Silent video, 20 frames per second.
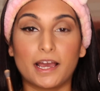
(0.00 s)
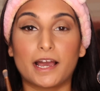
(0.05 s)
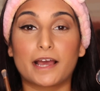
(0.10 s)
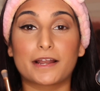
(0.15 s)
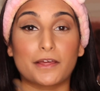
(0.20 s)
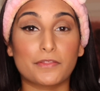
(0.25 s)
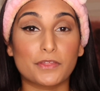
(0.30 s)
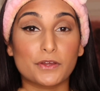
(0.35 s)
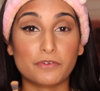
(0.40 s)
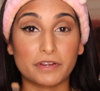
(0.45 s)

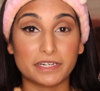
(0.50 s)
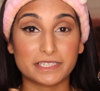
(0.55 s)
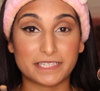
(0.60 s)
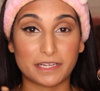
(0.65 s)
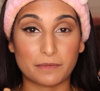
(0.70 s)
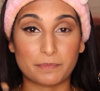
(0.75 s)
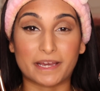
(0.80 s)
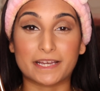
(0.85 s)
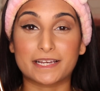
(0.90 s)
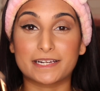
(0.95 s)
Another great
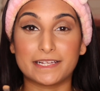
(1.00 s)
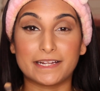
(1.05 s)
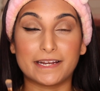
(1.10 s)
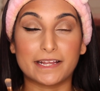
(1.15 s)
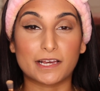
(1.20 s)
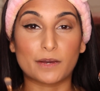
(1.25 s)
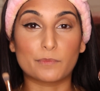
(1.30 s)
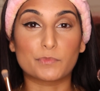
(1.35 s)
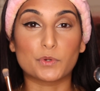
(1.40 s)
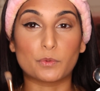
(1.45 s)
tip at
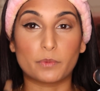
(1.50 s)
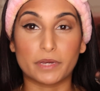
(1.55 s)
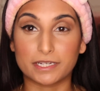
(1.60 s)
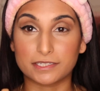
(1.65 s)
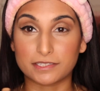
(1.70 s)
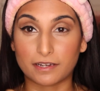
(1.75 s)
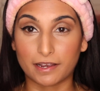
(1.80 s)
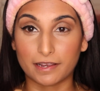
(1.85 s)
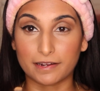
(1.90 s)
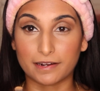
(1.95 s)
cleaning up your
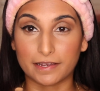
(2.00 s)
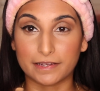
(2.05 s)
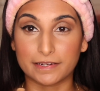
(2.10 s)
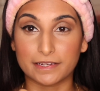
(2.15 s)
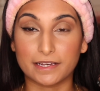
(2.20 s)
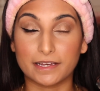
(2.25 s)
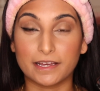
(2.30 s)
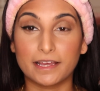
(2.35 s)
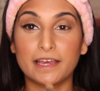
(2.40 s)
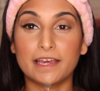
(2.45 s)
winged
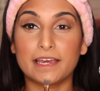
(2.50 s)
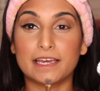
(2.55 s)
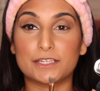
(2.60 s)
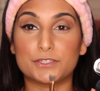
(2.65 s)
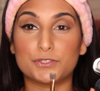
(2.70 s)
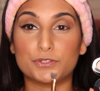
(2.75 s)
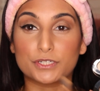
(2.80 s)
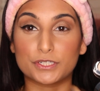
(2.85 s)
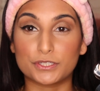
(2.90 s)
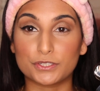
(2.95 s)
eyeliner
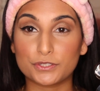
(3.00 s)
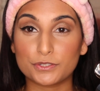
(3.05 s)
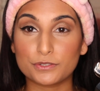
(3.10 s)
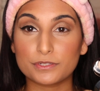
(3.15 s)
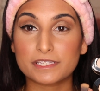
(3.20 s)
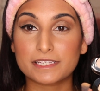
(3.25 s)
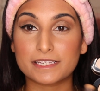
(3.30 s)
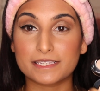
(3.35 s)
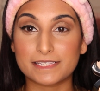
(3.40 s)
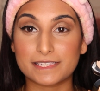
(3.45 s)
is you can
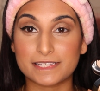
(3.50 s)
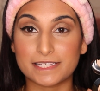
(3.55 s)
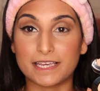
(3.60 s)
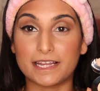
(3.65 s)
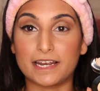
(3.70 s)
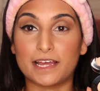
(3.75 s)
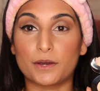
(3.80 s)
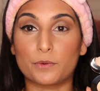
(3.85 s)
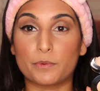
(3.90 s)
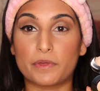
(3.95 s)
use
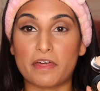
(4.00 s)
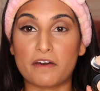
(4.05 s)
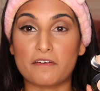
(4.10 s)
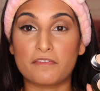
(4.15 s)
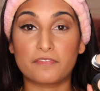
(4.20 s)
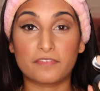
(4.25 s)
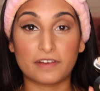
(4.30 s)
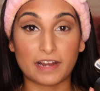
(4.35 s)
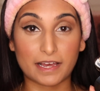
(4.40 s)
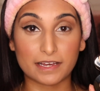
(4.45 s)
concealer with a
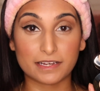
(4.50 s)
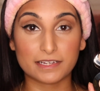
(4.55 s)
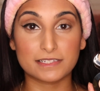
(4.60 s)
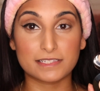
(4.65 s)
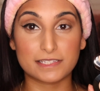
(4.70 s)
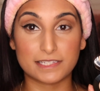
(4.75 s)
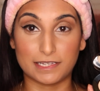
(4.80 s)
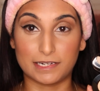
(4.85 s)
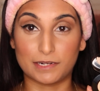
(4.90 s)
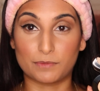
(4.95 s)
flat
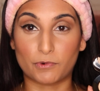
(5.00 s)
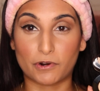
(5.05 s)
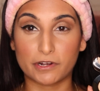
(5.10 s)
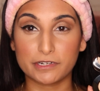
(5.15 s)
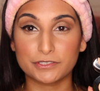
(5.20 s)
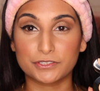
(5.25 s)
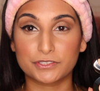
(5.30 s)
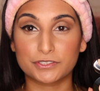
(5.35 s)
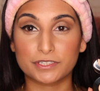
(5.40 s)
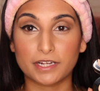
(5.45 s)
concealer
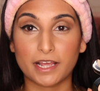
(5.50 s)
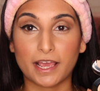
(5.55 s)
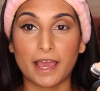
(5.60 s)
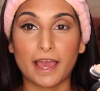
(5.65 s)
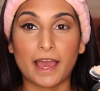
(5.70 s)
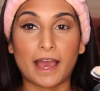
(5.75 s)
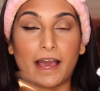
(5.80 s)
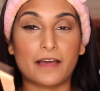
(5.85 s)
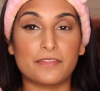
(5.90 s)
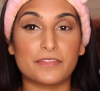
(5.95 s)
brush.
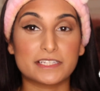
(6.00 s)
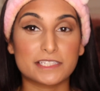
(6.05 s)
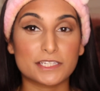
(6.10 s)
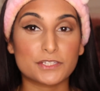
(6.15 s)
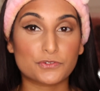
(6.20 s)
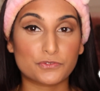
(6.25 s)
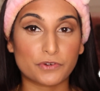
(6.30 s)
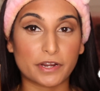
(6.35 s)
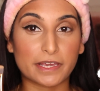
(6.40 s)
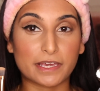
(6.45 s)
And this
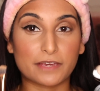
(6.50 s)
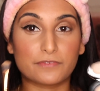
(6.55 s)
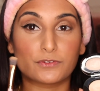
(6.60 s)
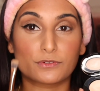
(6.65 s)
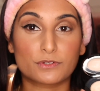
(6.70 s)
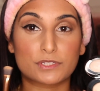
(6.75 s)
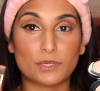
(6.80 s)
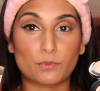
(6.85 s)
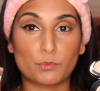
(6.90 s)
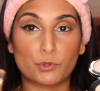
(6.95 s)
is great if
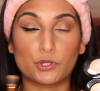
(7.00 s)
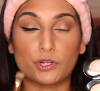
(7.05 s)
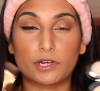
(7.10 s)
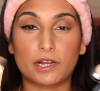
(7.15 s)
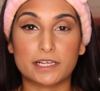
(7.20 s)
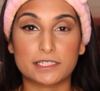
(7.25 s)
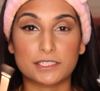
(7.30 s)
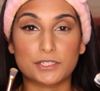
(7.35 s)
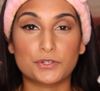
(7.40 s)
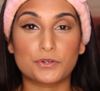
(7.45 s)
you're someone who
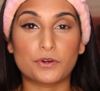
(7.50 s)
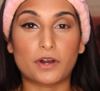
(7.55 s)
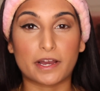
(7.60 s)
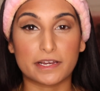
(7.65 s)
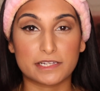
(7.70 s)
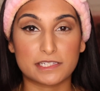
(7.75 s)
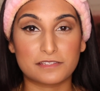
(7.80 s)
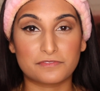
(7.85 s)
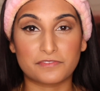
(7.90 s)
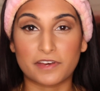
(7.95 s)
likes to do your
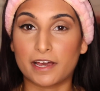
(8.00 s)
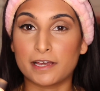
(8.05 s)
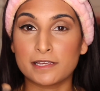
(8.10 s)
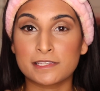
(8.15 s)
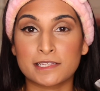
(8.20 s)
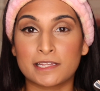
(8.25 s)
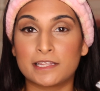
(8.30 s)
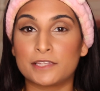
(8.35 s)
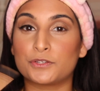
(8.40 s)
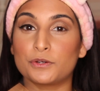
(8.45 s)
eyes
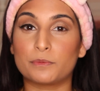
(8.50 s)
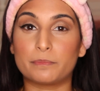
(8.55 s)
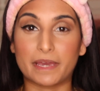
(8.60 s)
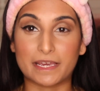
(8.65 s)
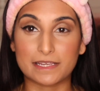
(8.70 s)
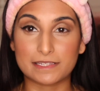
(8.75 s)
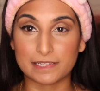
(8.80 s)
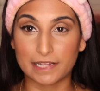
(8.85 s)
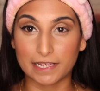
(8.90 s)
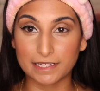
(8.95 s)
first and then your
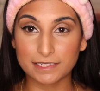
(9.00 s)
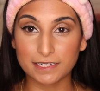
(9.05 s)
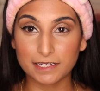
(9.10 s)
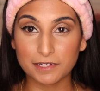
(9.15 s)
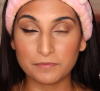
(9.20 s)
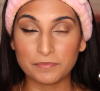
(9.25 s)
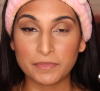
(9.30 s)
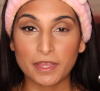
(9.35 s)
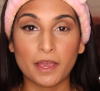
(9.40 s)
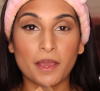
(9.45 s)
base
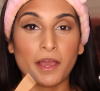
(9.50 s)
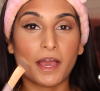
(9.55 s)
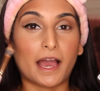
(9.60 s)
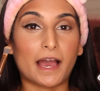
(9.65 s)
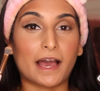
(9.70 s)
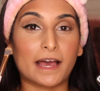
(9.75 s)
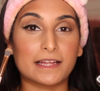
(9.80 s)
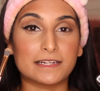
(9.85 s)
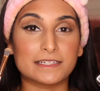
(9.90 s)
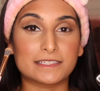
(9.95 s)
later.
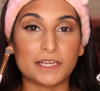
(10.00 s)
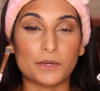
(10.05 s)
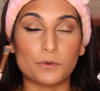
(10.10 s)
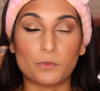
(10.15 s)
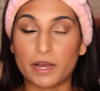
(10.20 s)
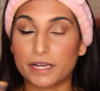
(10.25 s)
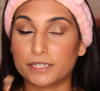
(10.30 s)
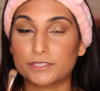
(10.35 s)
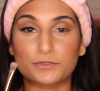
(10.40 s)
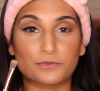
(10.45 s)
And it
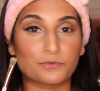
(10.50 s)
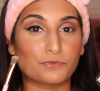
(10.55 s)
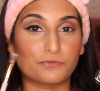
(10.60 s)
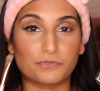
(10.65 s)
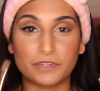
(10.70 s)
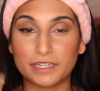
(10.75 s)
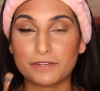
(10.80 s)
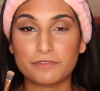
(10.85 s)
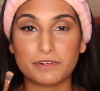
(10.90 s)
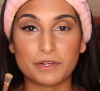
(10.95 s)
works
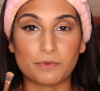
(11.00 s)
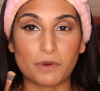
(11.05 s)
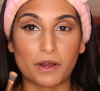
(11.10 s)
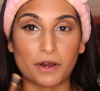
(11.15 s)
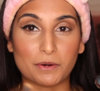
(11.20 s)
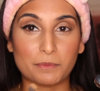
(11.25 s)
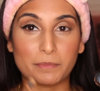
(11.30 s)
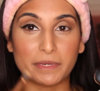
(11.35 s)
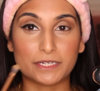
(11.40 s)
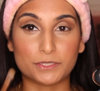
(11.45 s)
really, really
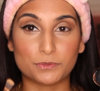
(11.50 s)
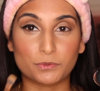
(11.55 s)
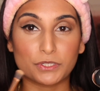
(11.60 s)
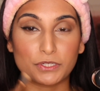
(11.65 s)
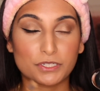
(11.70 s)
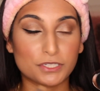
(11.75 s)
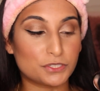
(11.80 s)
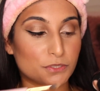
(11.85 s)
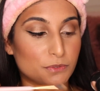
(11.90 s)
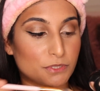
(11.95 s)
well, because what
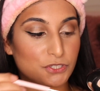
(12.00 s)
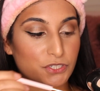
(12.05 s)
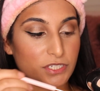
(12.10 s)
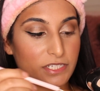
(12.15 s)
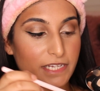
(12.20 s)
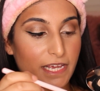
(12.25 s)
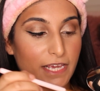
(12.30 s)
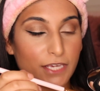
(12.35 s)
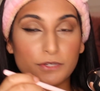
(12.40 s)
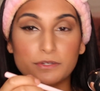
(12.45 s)
you can do is
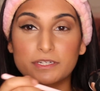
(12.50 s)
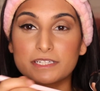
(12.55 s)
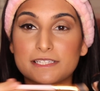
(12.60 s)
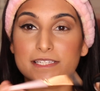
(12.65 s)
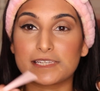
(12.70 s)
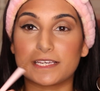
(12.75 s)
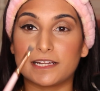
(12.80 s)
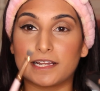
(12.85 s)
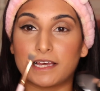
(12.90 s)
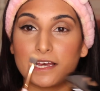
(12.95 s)
just take your
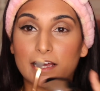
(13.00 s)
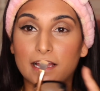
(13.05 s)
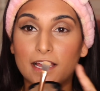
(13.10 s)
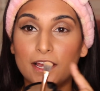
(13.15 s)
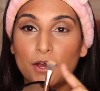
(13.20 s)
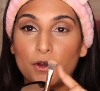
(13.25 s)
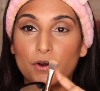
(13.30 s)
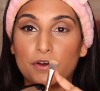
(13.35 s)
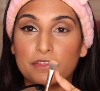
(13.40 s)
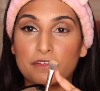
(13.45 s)
concealer
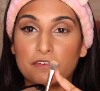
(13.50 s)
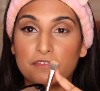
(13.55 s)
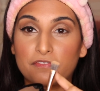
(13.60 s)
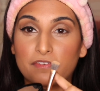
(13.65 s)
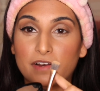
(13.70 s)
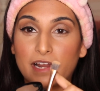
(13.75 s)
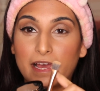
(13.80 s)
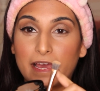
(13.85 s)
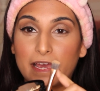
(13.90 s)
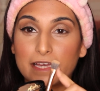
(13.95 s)
on the
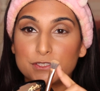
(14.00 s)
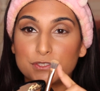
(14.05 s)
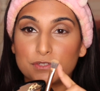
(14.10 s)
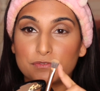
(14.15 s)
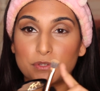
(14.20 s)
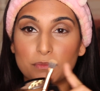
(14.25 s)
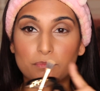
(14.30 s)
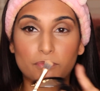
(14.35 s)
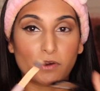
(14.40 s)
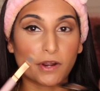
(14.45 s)
flat edge
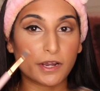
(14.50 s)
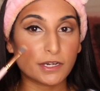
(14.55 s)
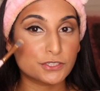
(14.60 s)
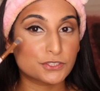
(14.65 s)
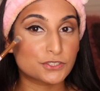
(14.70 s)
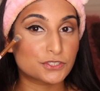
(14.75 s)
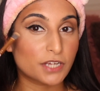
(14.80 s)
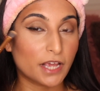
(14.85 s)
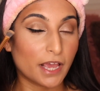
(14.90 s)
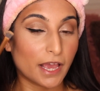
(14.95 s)
of your
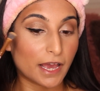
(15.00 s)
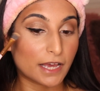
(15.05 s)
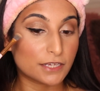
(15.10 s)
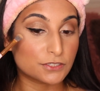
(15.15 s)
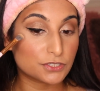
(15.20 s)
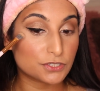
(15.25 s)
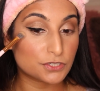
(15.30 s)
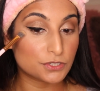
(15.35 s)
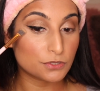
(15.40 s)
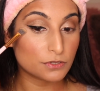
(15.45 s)
brush
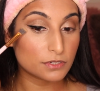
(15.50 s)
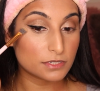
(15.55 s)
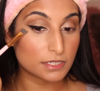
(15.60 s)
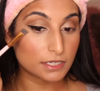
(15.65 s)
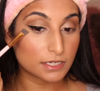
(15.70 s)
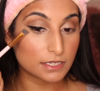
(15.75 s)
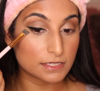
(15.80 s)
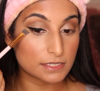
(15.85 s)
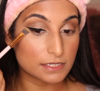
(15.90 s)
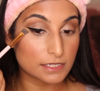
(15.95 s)
and just use
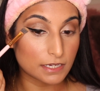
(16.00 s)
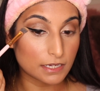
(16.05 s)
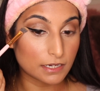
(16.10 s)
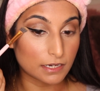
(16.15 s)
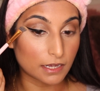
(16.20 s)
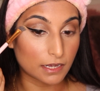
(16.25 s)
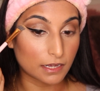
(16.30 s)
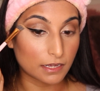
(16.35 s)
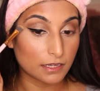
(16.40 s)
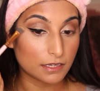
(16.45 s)
the
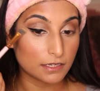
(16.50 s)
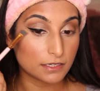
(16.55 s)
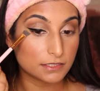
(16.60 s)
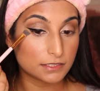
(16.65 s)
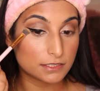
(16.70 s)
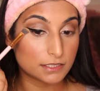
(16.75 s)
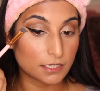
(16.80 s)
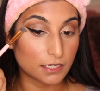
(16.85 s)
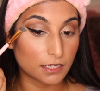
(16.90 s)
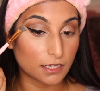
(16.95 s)
concealer
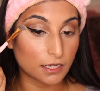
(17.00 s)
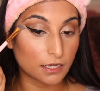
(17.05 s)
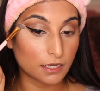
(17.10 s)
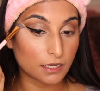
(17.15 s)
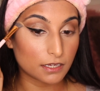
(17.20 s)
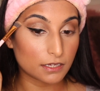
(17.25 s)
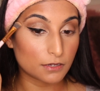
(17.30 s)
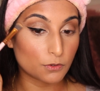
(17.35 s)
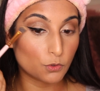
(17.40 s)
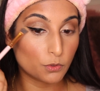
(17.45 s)
to
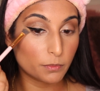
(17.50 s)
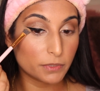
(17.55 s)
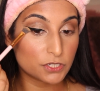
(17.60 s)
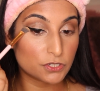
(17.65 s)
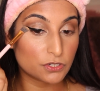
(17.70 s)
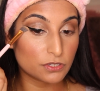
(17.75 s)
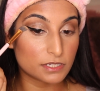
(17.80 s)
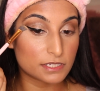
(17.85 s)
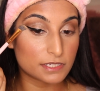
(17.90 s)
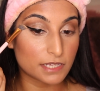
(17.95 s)

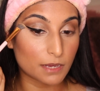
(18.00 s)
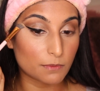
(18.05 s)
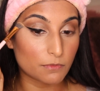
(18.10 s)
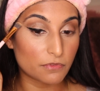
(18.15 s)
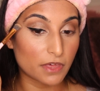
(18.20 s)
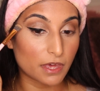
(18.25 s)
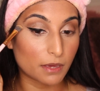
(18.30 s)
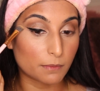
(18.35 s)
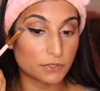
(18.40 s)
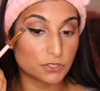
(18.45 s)
almost do the same
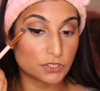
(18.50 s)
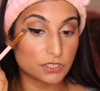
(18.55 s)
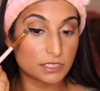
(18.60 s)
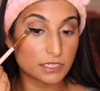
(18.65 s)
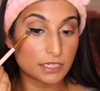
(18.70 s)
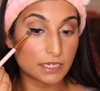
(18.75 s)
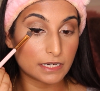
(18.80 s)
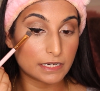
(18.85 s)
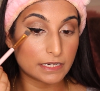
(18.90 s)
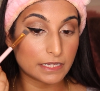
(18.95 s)
thing, but just
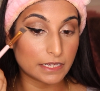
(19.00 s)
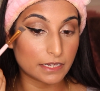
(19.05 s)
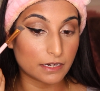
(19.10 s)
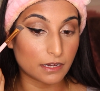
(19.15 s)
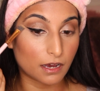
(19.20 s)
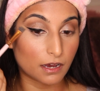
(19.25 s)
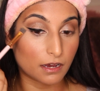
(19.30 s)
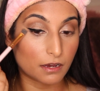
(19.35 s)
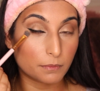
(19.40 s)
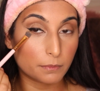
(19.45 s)
to
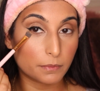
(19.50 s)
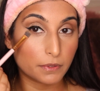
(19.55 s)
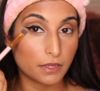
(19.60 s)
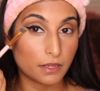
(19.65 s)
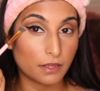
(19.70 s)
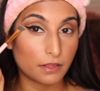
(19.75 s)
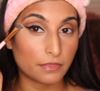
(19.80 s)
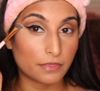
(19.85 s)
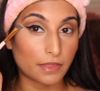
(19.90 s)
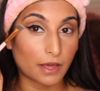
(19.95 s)
clean up
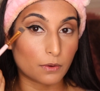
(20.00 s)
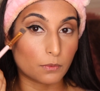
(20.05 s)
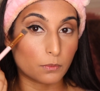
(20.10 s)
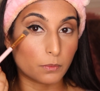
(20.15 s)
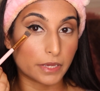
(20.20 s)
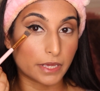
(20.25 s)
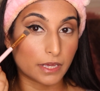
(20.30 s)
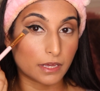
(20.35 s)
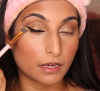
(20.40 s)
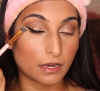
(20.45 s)
that
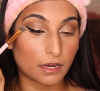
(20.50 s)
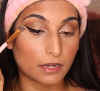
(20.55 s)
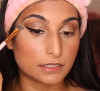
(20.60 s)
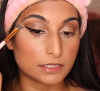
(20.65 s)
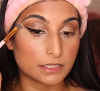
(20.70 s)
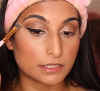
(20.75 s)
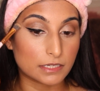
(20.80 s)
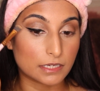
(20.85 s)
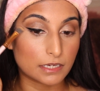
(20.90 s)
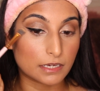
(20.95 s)
wing
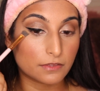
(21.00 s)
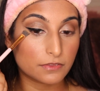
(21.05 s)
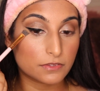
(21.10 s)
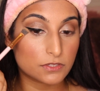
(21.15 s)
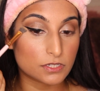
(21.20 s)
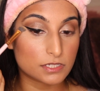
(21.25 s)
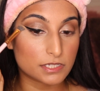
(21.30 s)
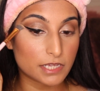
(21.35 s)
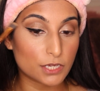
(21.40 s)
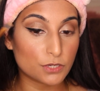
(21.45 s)
underneath.
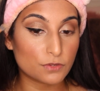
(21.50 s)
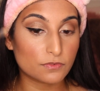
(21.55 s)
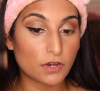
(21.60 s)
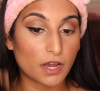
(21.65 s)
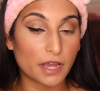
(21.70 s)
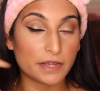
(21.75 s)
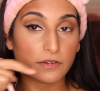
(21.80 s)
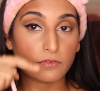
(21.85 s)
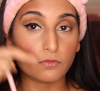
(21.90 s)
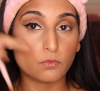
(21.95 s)
So say you've
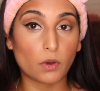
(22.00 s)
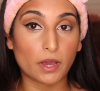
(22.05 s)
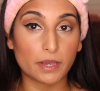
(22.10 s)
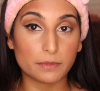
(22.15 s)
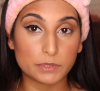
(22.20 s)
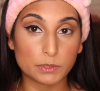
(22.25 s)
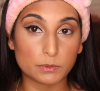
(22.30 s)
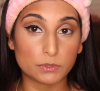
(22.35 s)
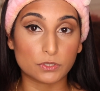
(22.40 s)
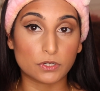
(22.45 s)
kind of
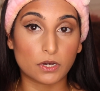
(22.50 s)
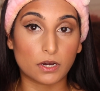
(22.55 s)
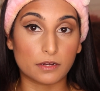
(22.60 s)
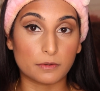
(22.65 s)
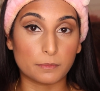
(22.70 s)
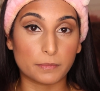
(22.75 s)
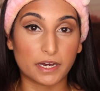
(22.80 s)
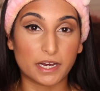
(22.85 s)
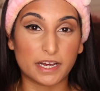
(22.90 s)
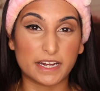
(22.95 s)
wiped it with your
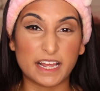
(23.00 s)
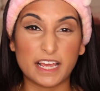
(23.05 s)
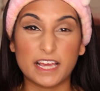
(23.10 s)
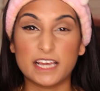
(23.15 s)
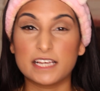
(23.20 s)
cotton bud,